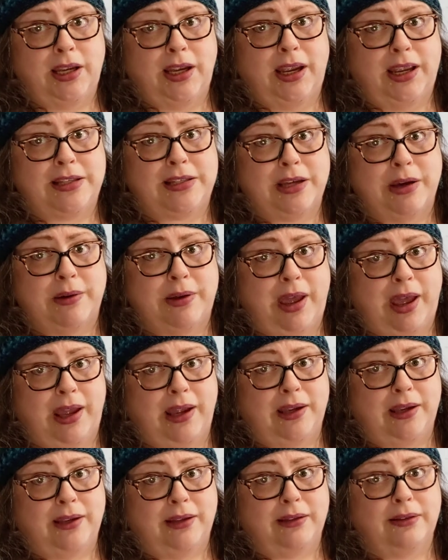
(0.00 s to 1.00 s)
It's
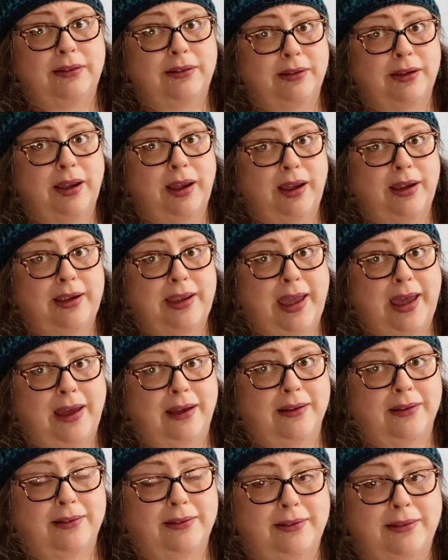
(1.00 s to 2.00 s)
okay. Yeah.
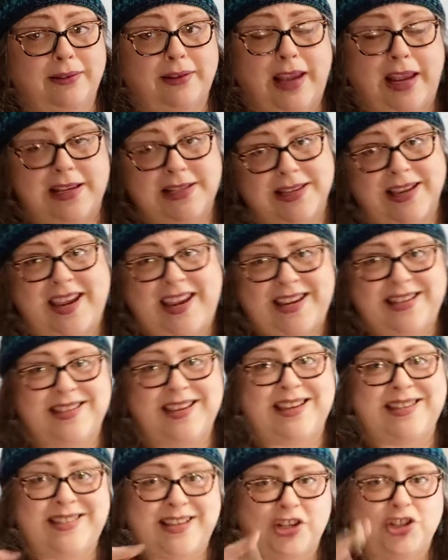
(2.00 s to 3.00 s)
He's he's
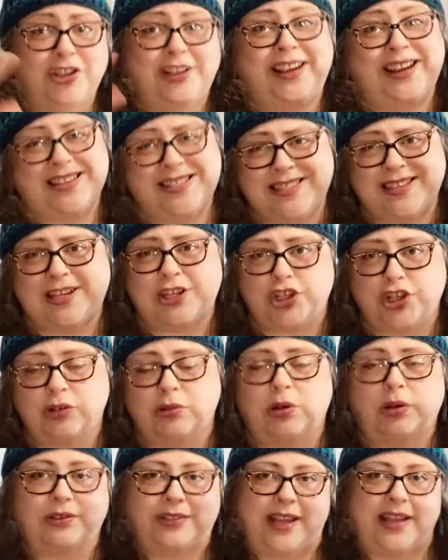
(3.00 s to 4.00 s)
essentially a
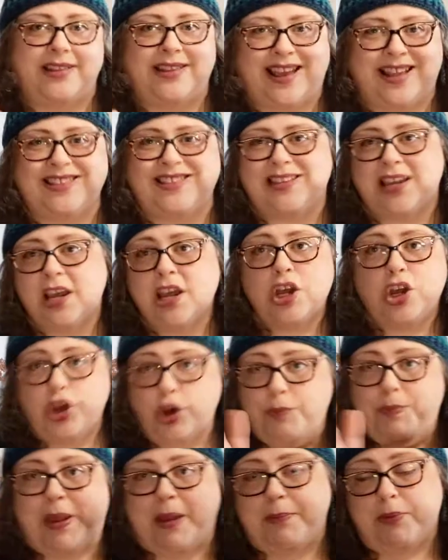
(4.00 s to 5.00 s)
6-year-old. That that's
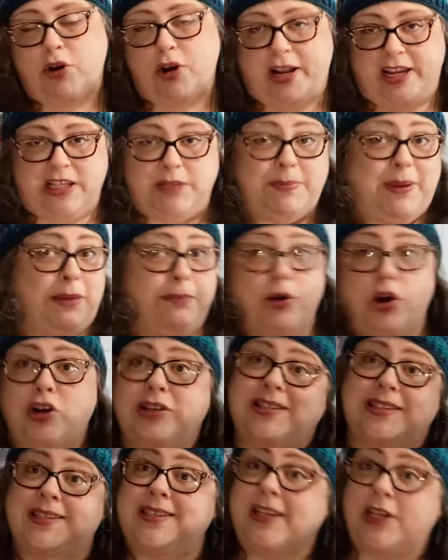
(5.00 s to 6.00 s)
who Big Bird is. Big Bird
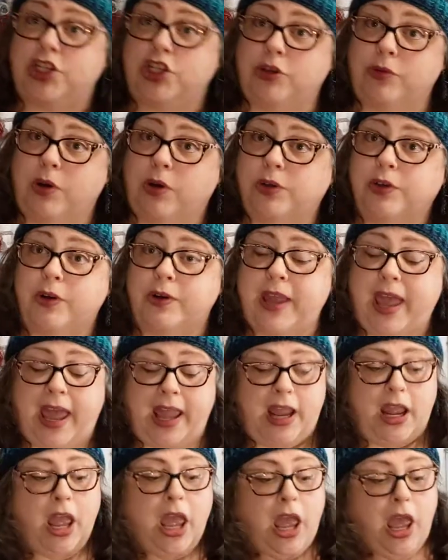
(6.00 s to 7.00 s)
is a 6-year-old,
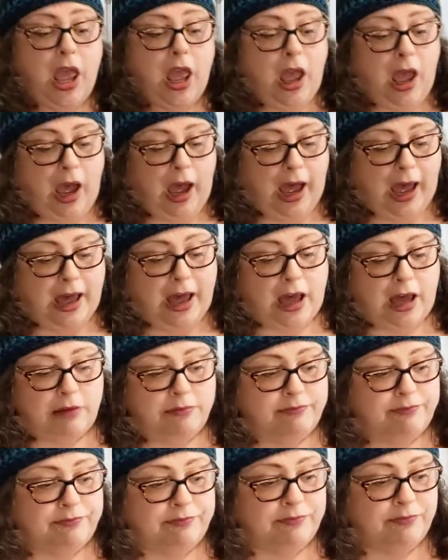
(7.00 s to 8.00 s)
okay?
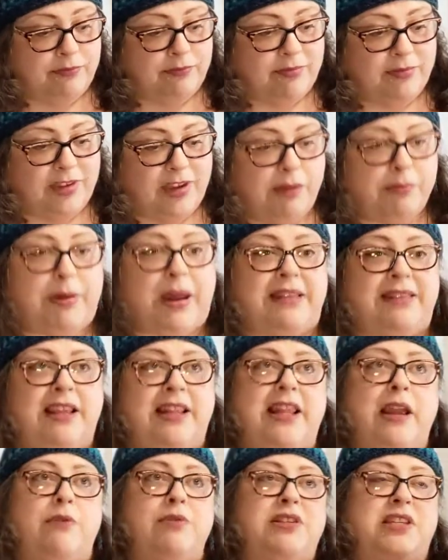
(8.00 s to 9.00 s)
Um but
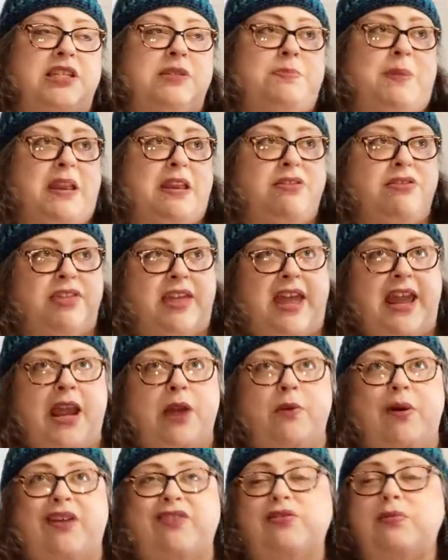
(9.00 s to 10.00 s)
then there was this big
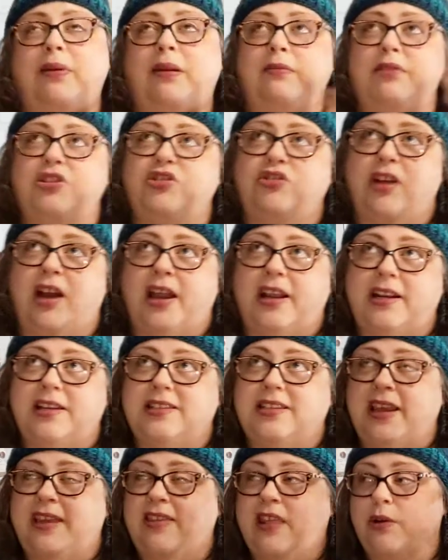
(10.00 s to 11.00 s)
thing where everybody was trying to
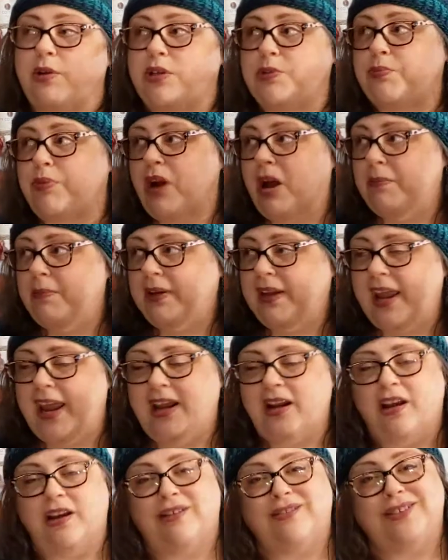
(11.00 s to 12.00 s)
say that it was
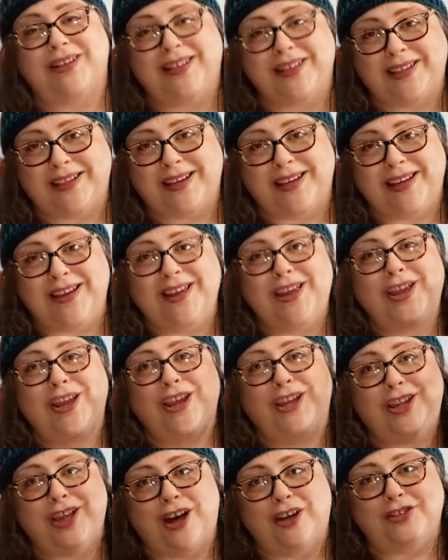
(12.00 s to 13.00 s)
propaganda. Really?
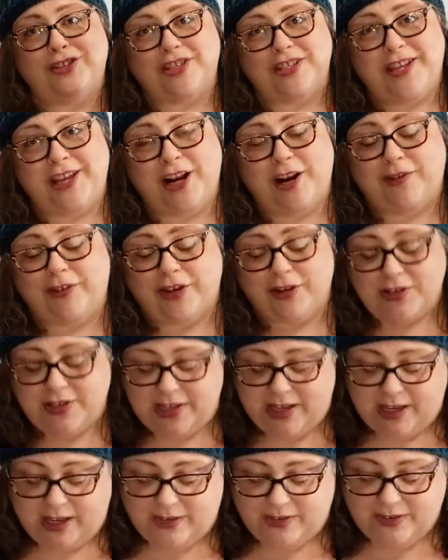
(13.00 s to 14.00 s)
Y'all just get over
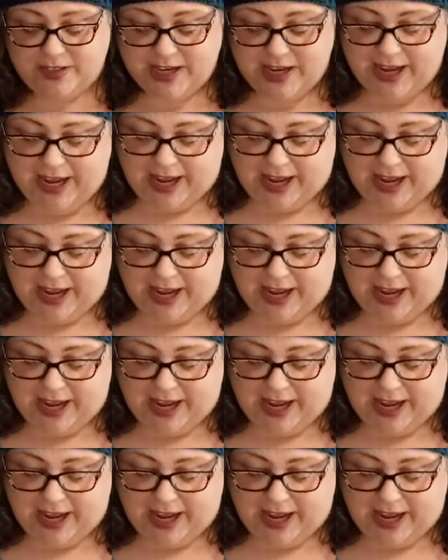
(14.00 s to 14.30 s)
yourselves.